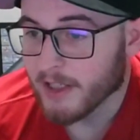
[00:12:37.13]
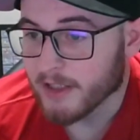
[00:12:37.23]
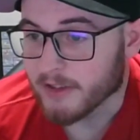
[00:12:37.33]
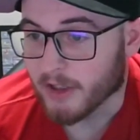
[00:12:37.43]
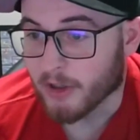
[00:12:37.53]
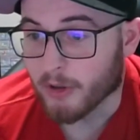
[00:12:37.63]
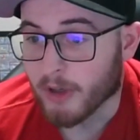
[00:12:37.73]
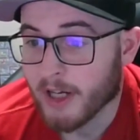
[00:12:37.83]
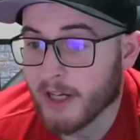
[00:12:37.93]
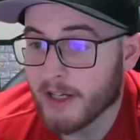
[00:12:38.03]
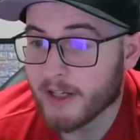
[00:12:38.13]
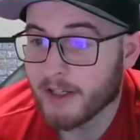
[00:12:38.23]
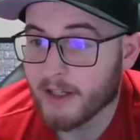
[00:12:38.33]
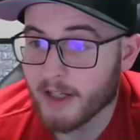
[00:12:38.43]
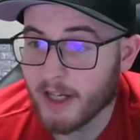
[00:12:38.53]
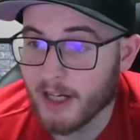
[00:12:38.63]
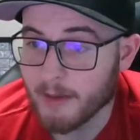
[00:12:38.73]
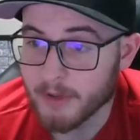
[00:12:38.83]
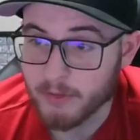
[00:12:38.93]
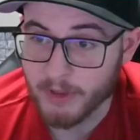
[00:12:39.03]
So
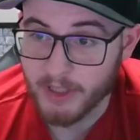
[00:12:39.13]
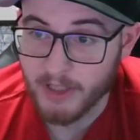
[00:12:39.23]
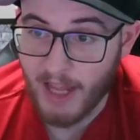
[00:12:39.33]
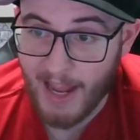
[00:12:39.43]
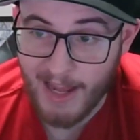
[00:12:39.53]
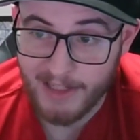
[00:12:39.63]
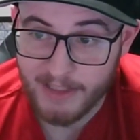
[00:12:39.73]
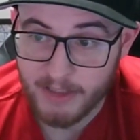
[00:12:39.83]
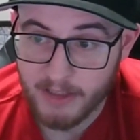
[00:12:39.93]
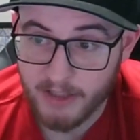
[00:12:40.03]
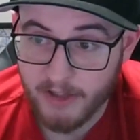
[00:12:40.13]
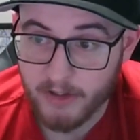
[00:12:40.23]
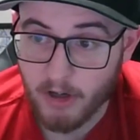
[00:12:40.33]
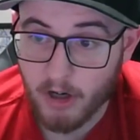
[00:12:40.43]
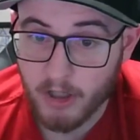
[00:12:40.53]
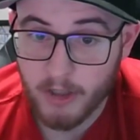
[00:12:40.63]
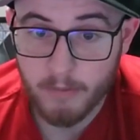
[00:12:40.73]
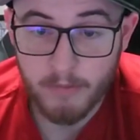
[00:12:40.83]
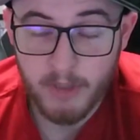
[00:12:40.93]
between adding another arm